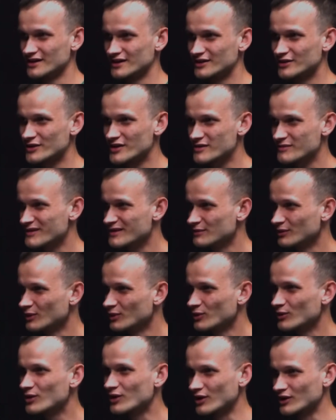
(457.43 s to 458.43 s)
There's people
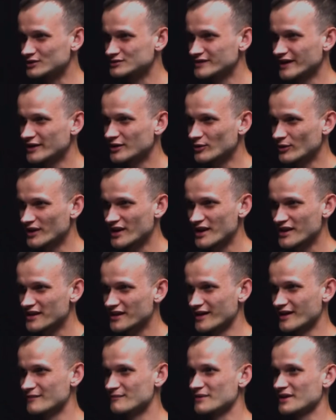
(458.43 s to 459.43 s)
who call Litecoin a scam